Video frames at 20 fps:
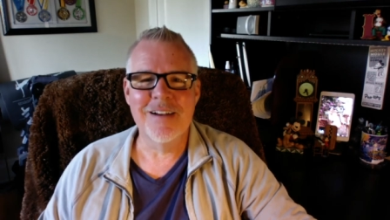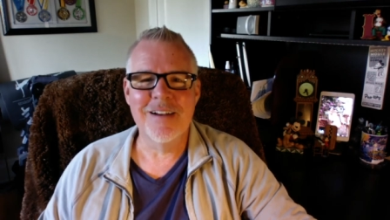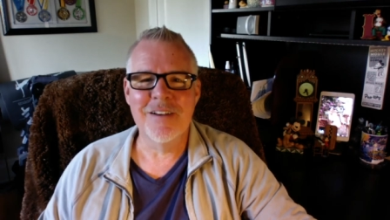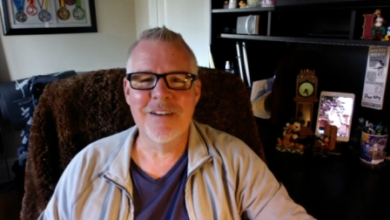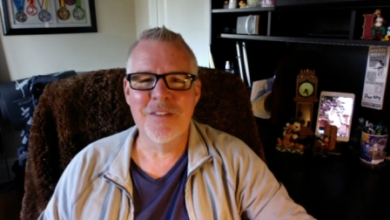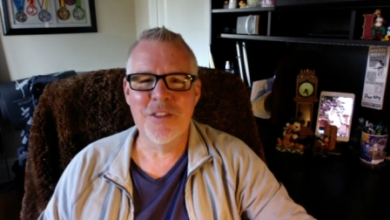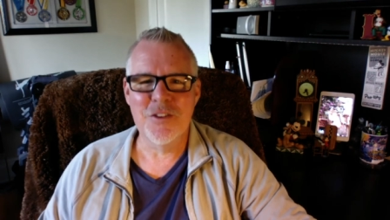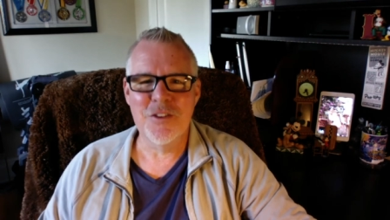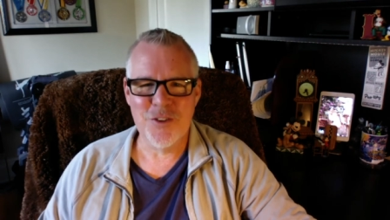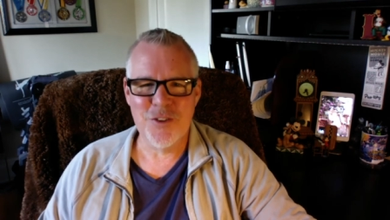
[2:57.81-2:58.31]
Uh,
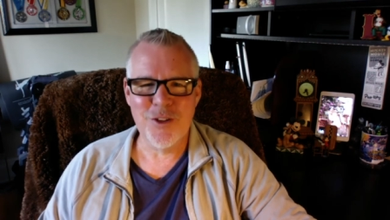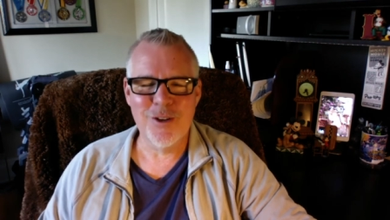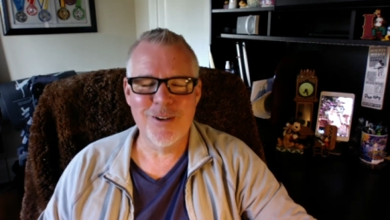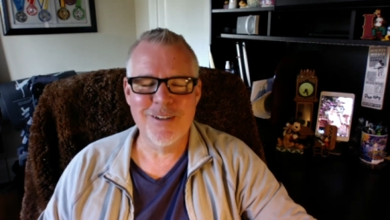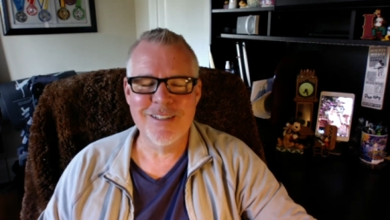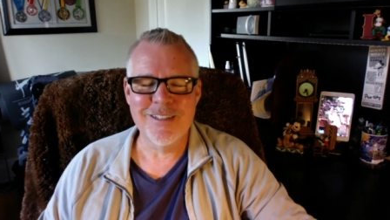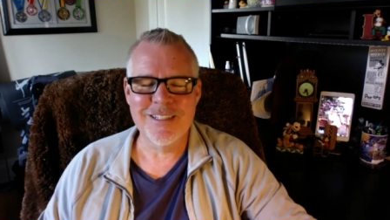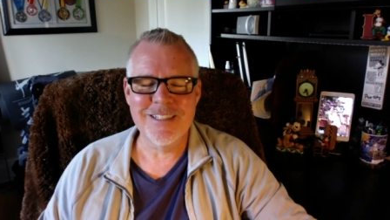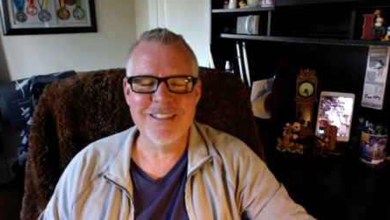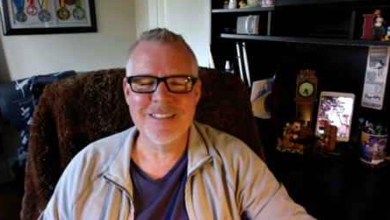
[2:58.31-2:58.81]
the
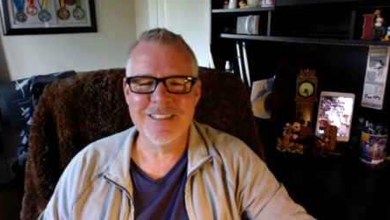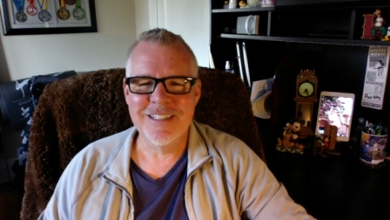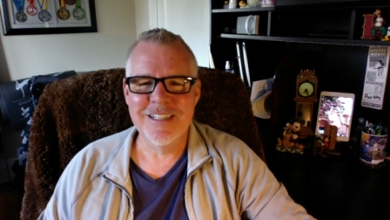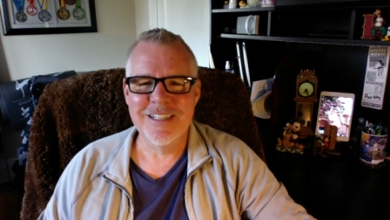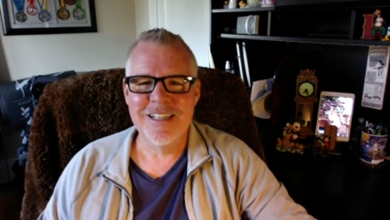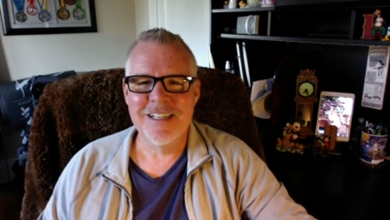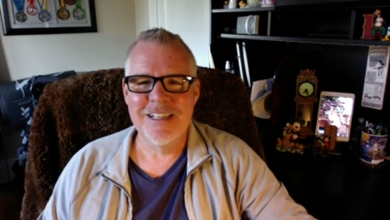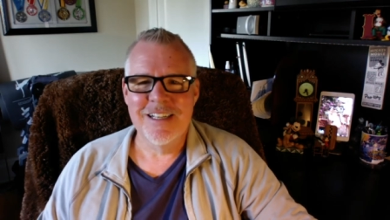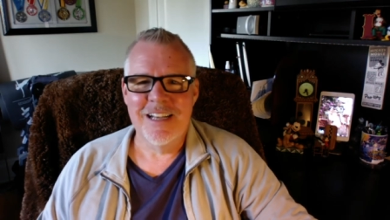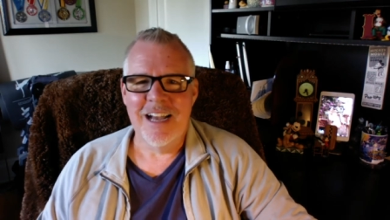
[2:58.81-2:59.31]
subtleties,
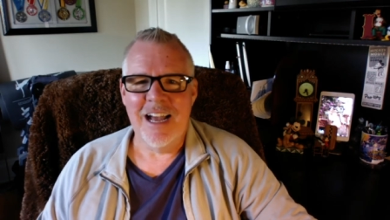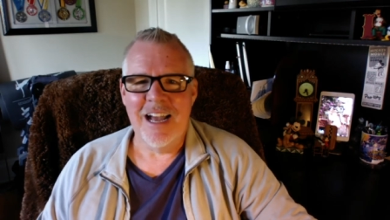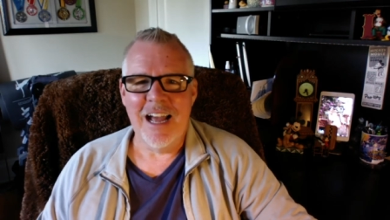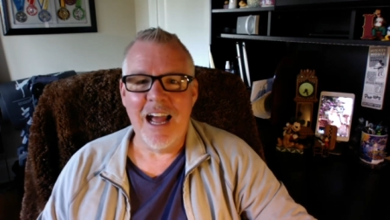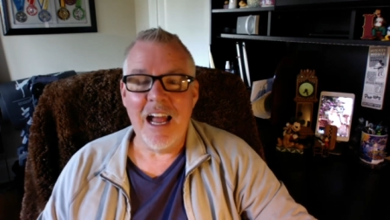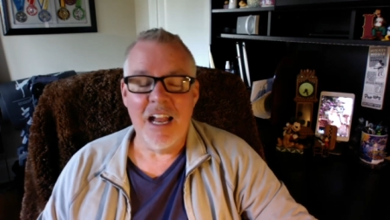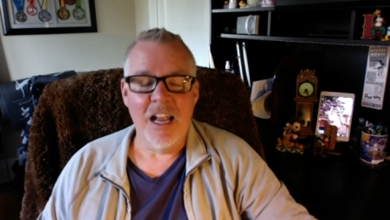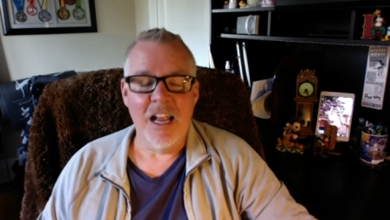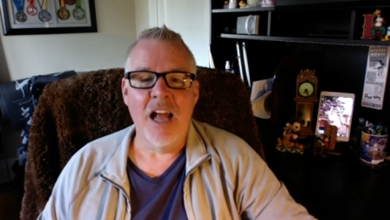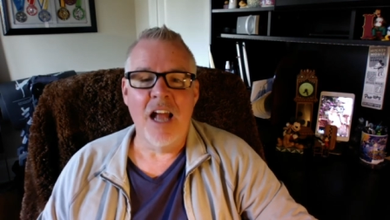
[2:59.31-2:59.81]

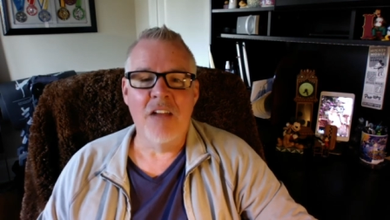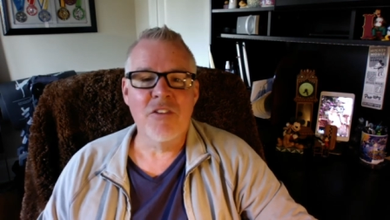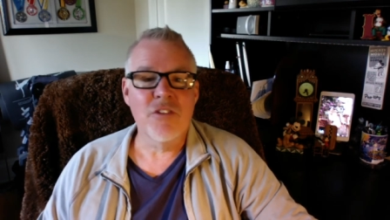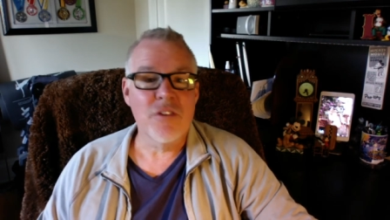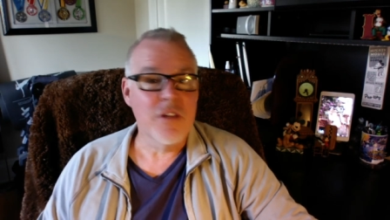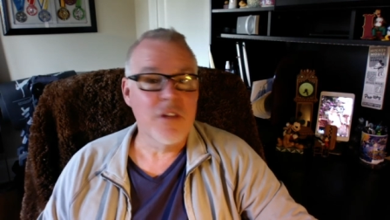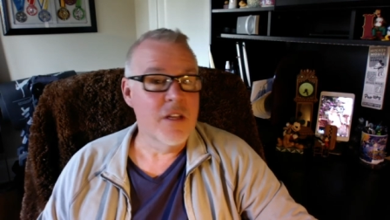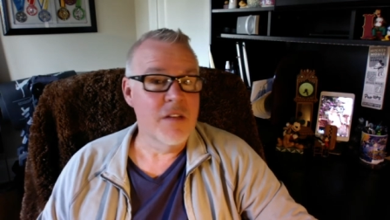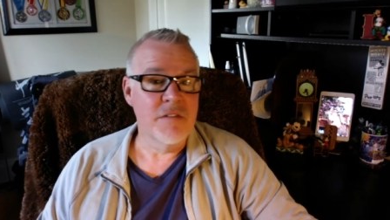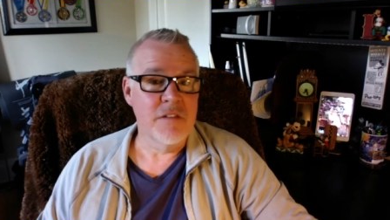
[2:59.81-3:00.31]
I, I just
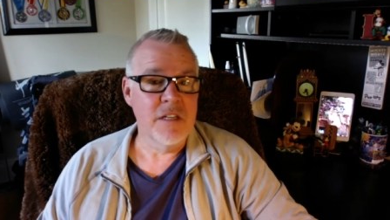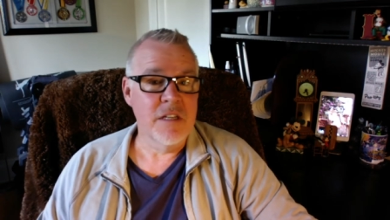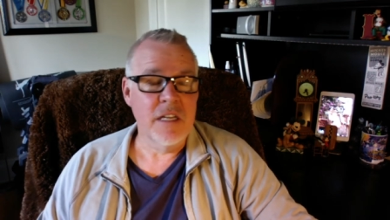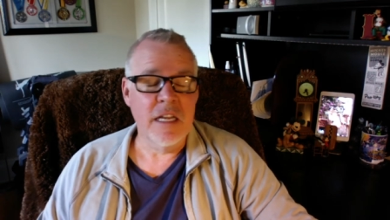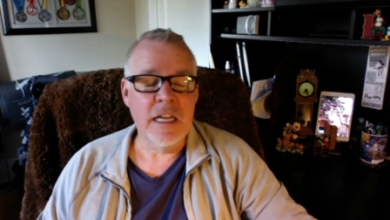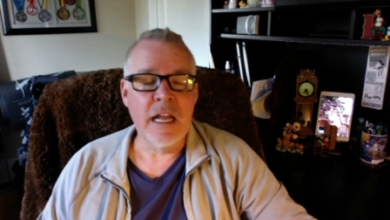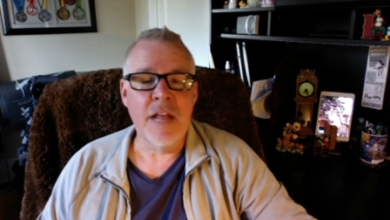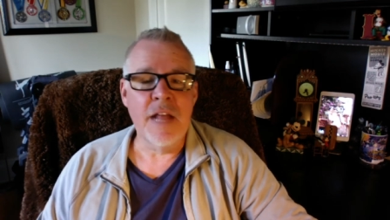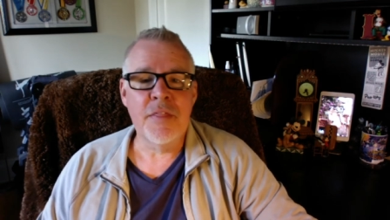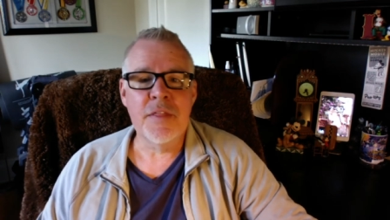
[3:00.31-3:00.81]
love it,
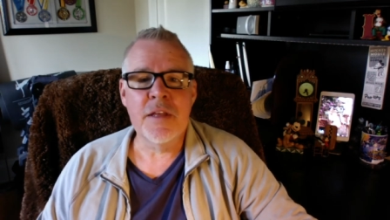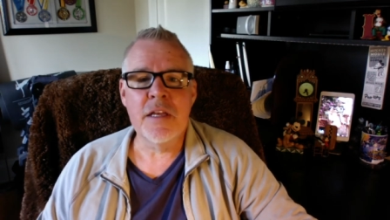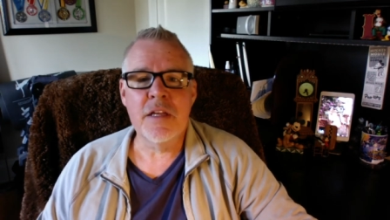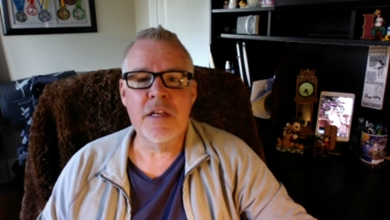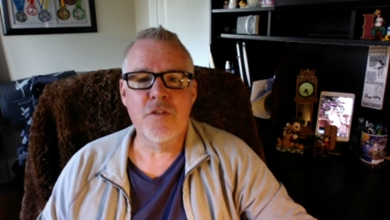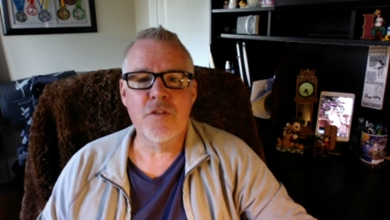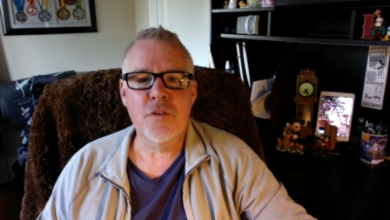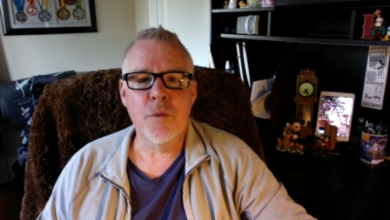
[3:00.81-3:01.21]
and I think it's a